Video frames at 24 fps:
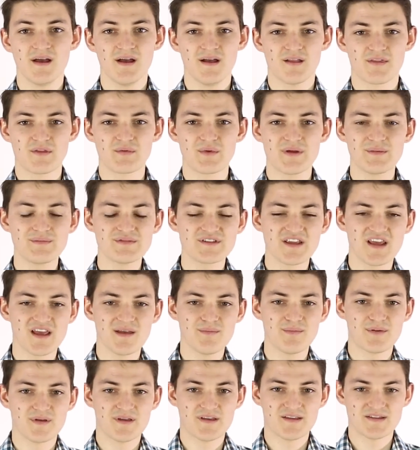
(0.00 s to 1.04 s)
The rim
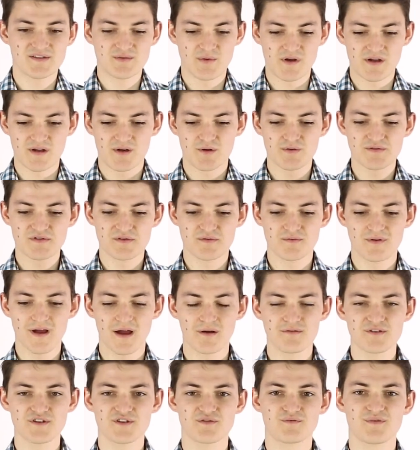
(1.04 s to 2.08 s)
tape is what goes
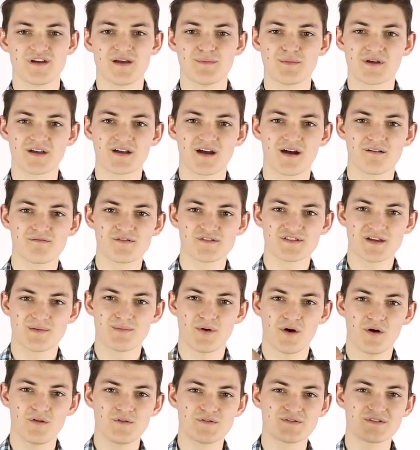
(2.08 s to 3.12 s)
around your rim and covers up
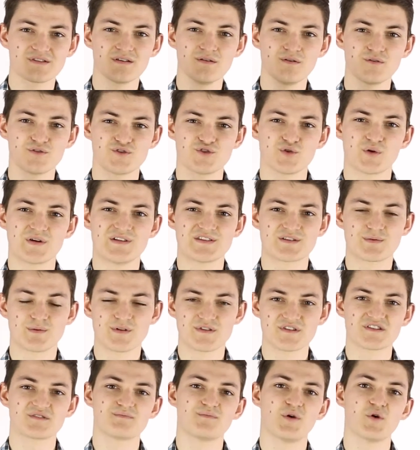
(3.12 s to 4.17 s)
all those little joints where
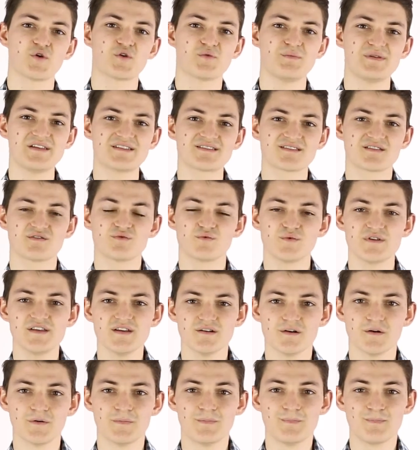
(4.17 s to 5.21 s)
the spoke meets the
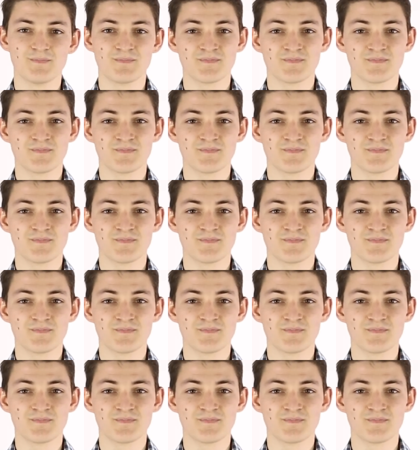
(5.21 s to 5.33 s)
wheel.